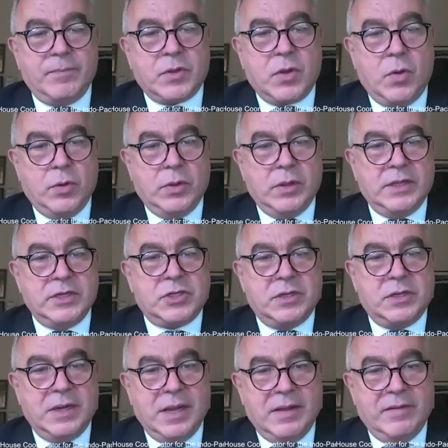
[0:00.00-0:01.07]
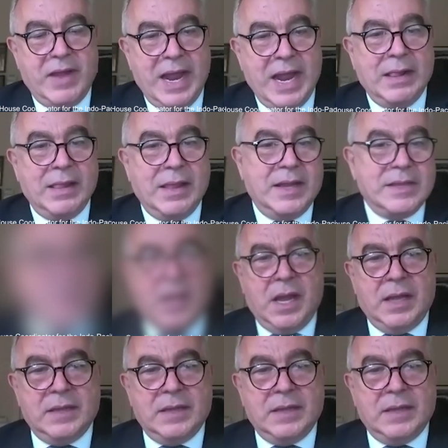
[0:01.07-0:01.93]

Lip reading: coalition of allies.